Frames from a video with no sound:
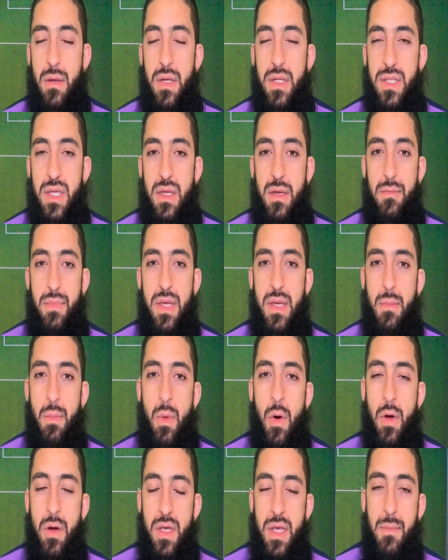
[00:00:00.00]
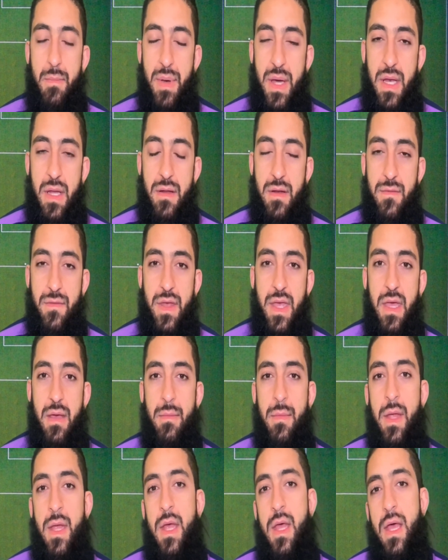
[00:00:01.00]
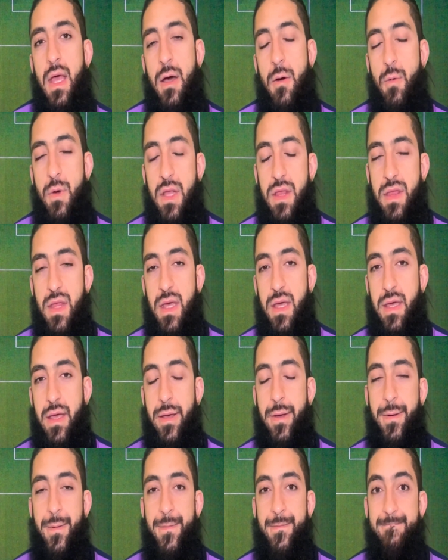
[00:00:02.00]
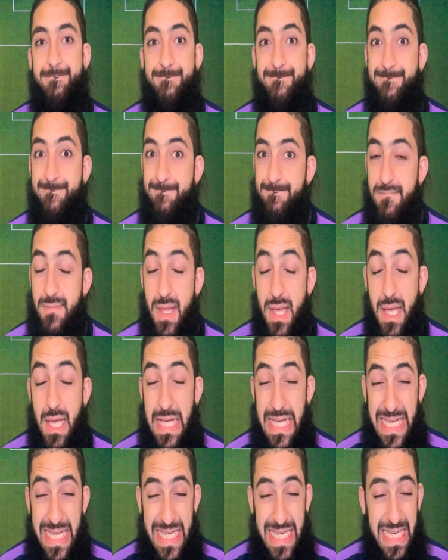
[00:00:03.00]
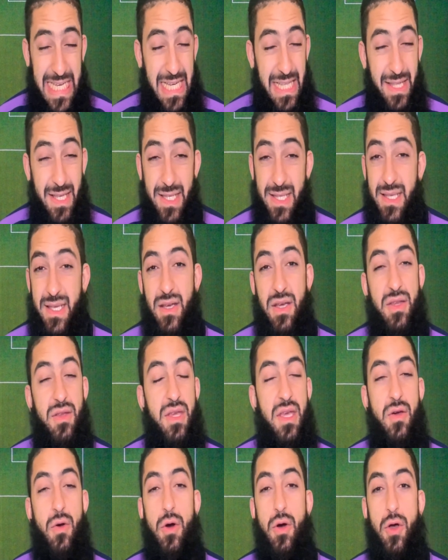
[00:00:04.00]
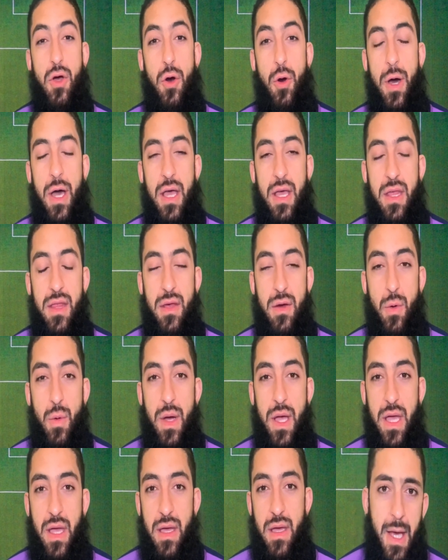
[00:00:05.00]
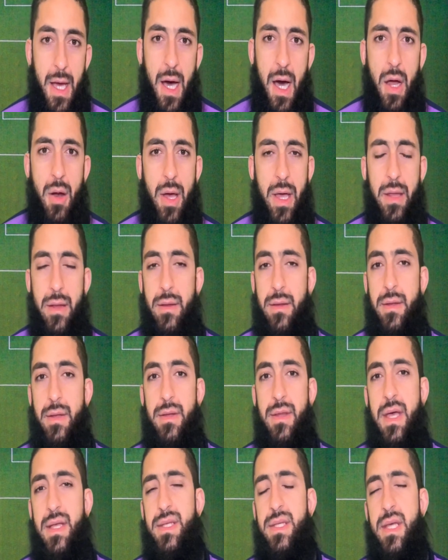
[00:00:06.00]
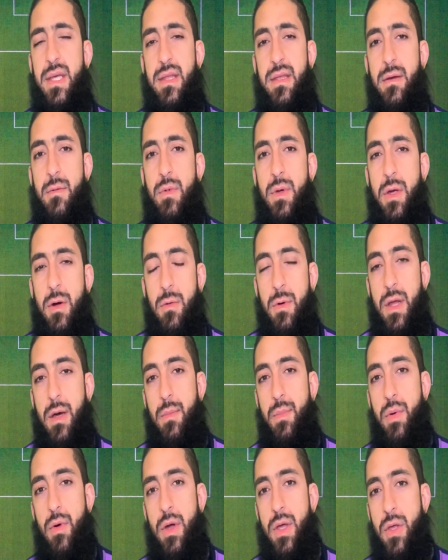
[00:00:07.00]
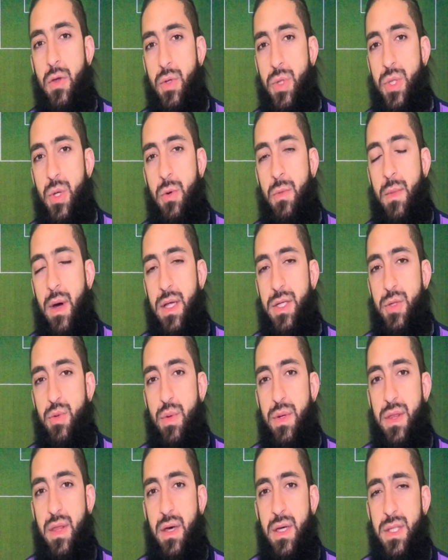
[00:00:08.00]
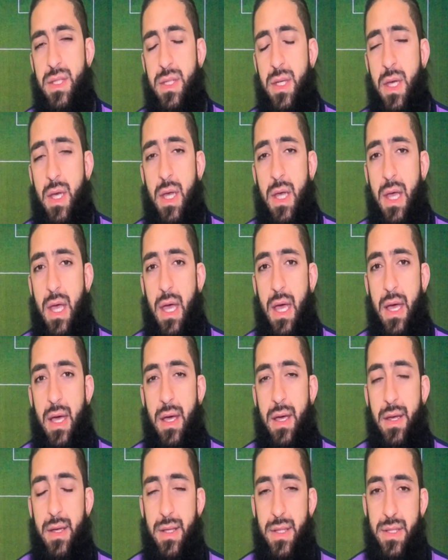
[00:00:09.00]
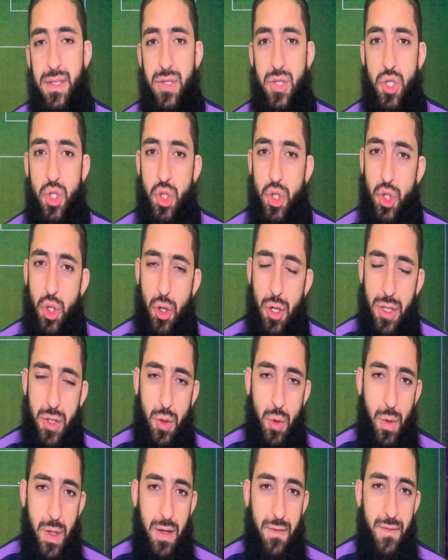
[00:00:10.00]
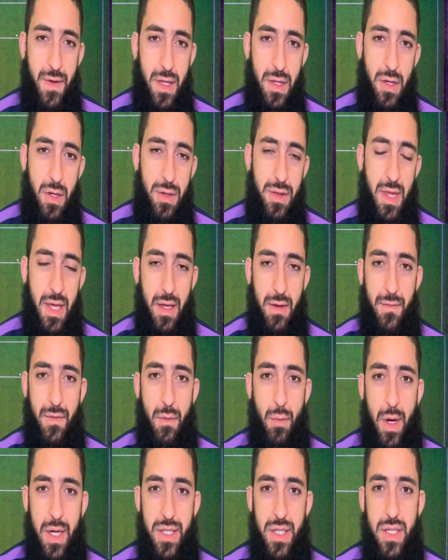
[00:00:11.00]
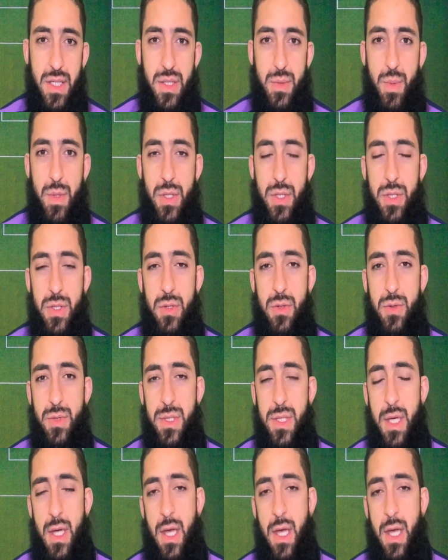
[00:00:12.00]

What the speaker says: to be a more competitive game. We think this could go either way. All right, that's it. We don't want to bore you so much with us. It's short, quick video. Thank you for watching the Spurs News.